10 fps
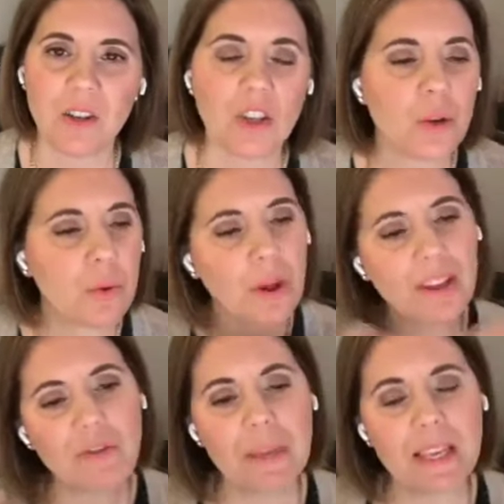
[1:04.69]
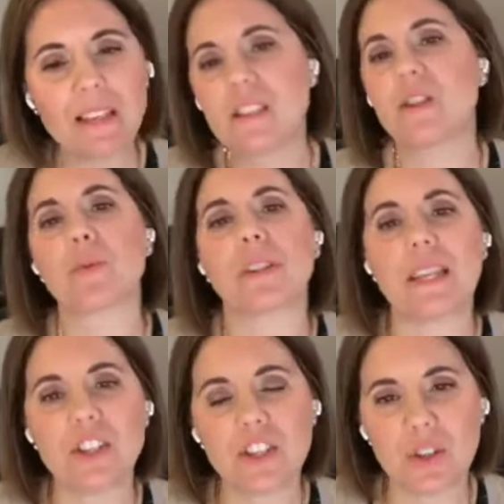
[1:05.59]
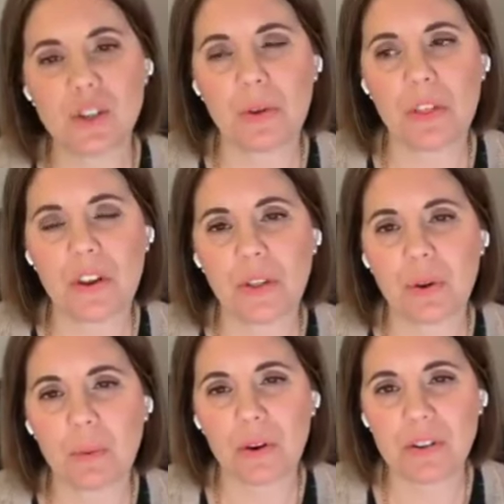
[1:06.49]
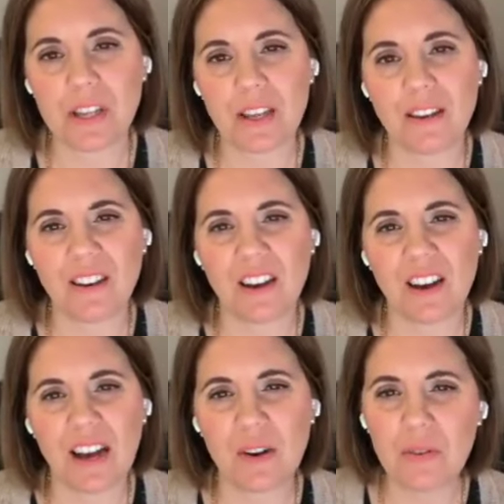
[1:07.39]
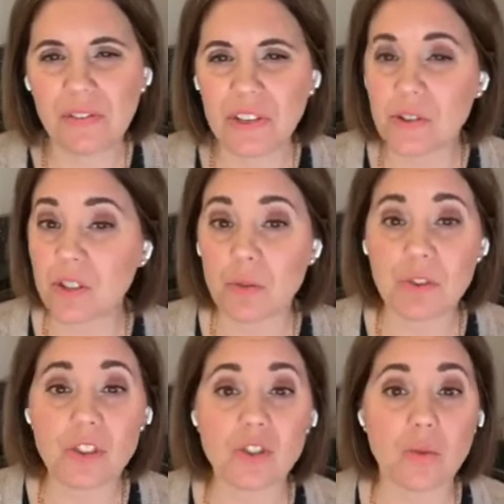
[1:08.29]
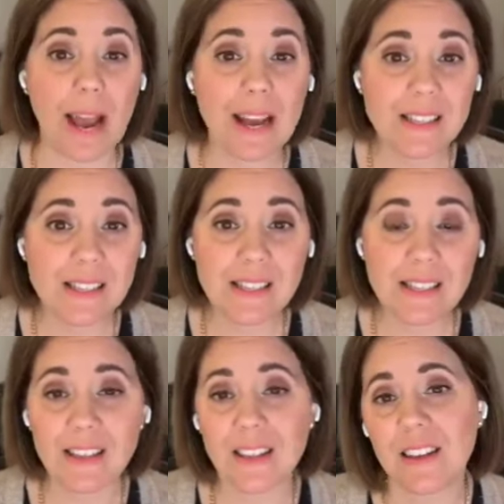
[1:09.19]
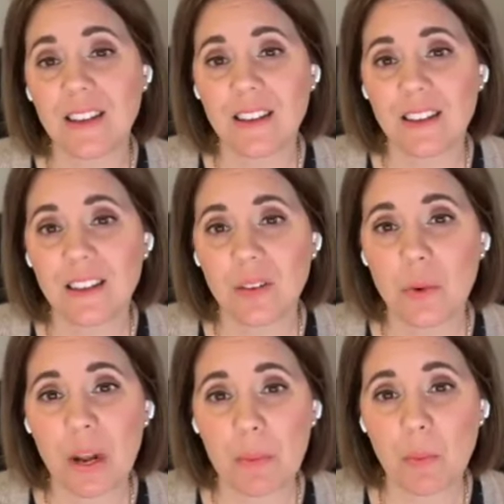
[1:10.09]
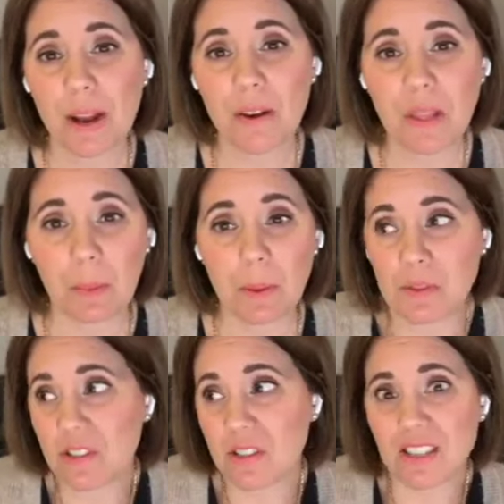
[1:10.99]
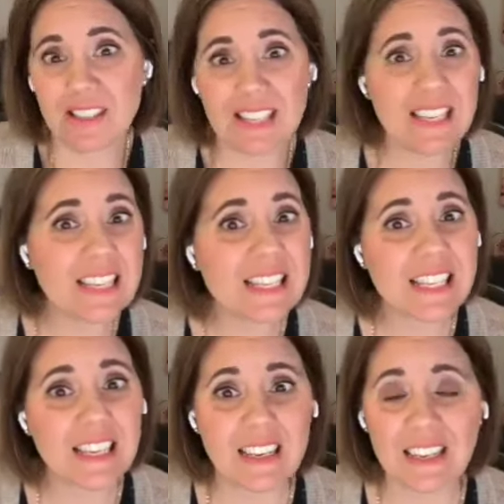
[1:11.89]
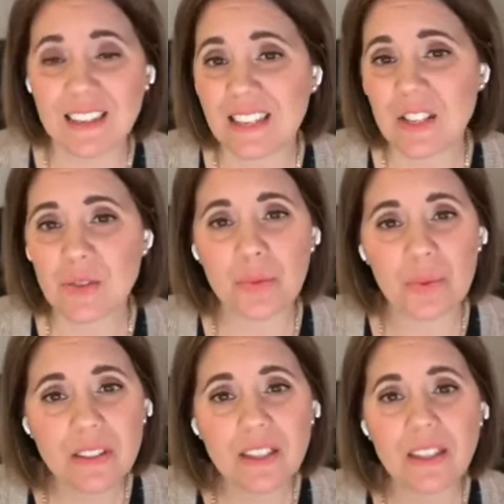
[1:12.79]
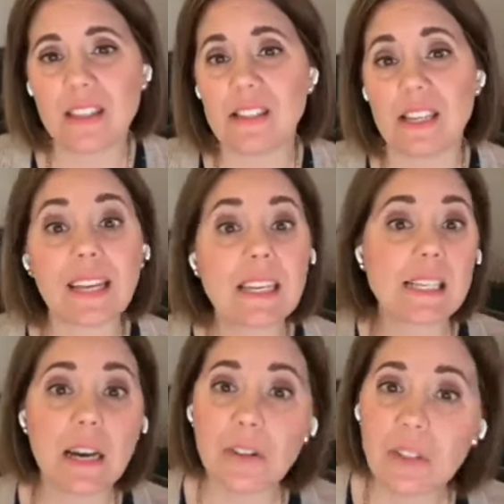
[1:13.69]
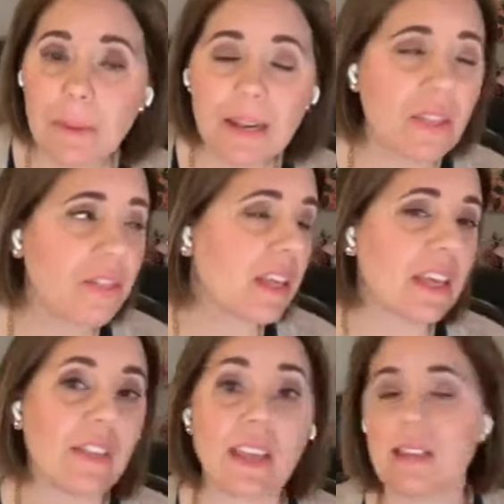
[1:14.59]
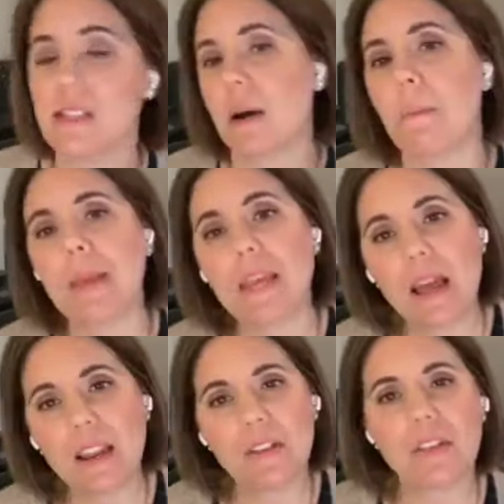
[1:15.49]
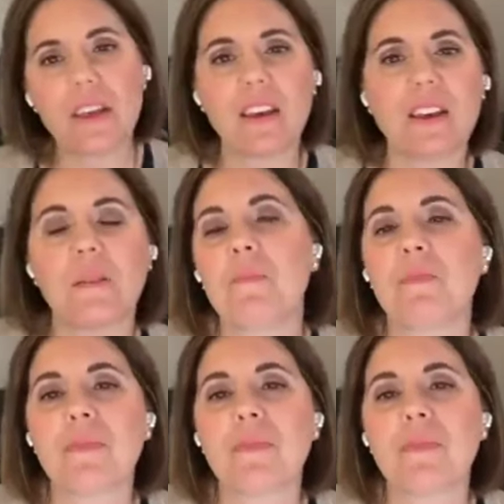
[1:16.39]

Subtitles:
When I have peace in a relationship with another person, I don't feel so stressed when I'm around them. It's easy. It's really easy. I can tell them anything, they can tell me anything.